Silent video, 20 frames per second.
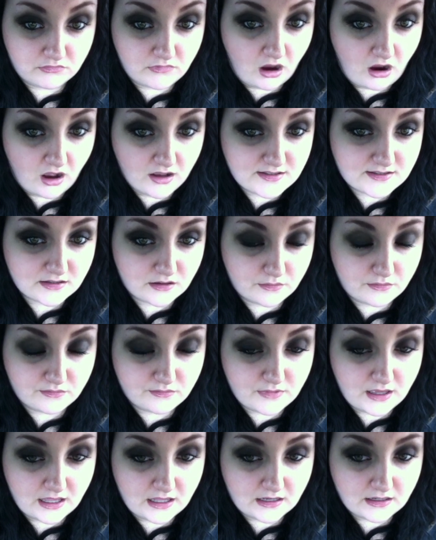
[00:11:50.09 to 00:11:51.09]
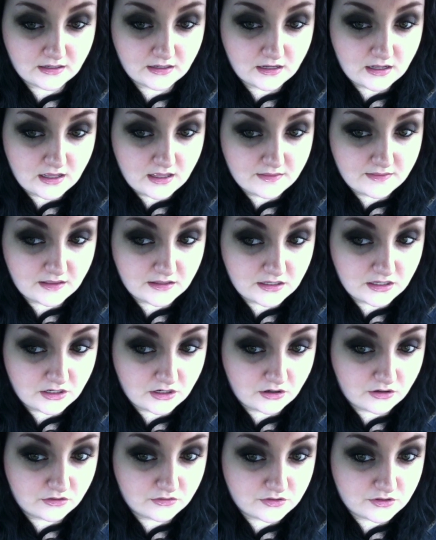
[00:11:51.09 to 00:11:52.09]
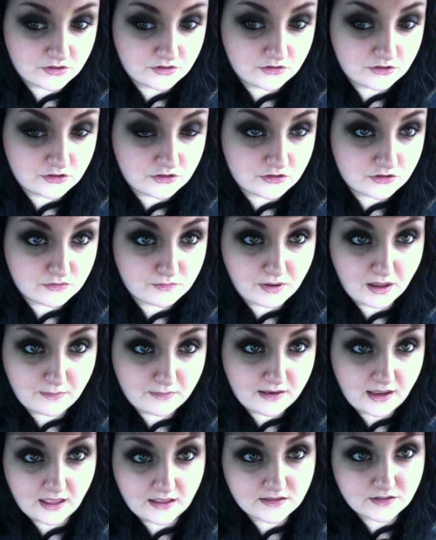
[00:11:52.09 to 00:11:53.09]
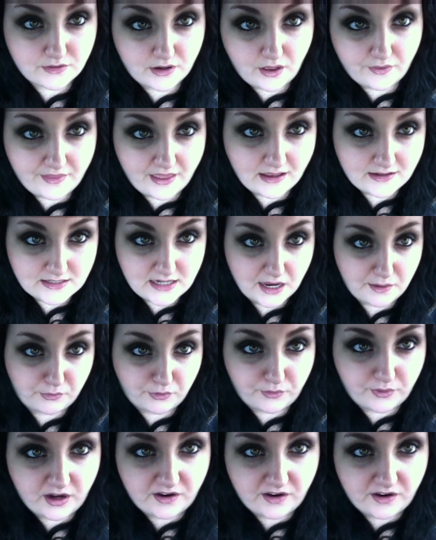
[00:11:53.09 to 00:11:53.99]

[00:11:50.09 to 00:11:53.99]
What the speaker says: awesome, and then, you know, baby dance around that time or